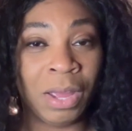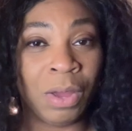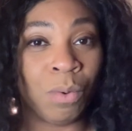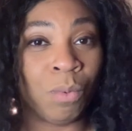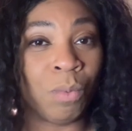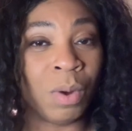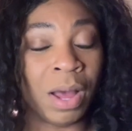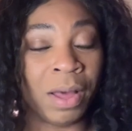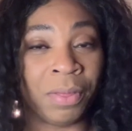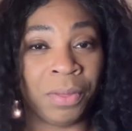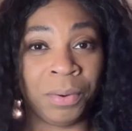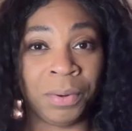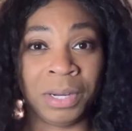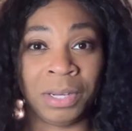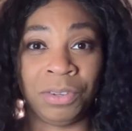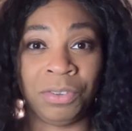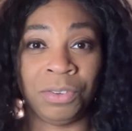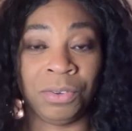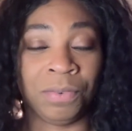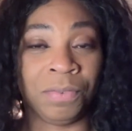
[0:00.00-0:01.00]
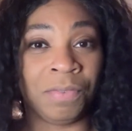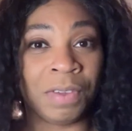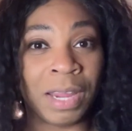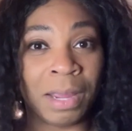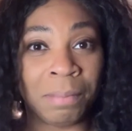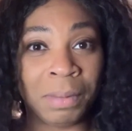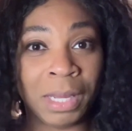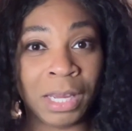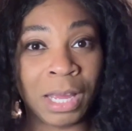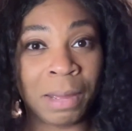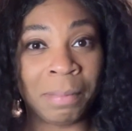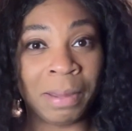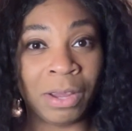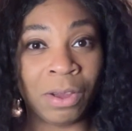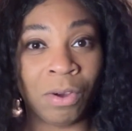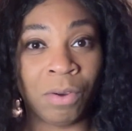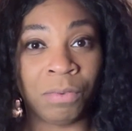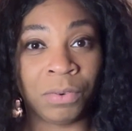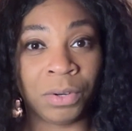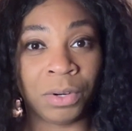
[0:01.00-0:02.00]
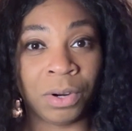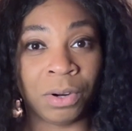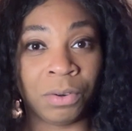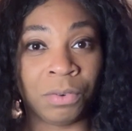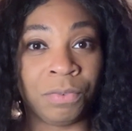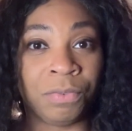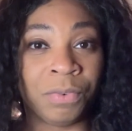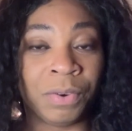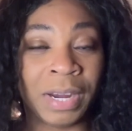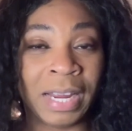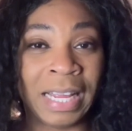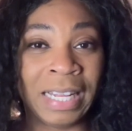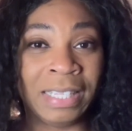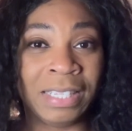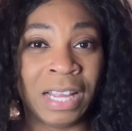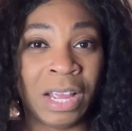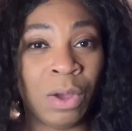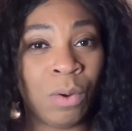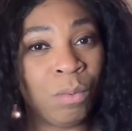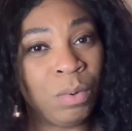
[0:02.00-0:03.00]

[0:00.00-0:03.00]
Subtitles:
whether it's your family coming over or friends.